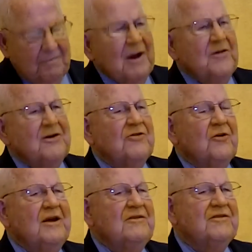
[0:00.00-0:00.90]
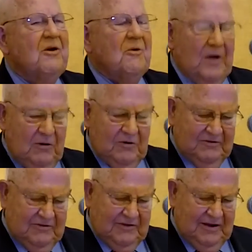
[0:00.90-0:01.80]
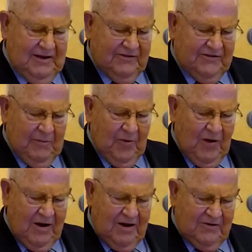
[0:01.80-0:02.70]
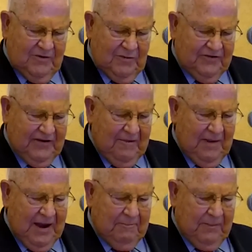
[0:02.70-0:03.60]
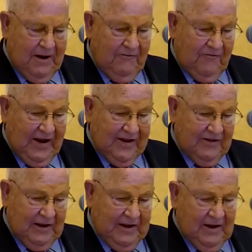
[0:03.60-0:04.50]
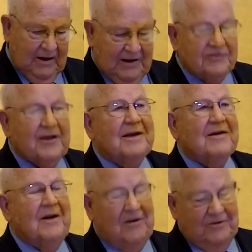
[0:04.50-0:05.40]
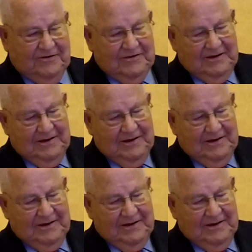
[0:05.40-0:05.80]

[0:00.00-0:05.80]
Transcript: Mother Teresa wrote some words which I might paraphrase a little as I close.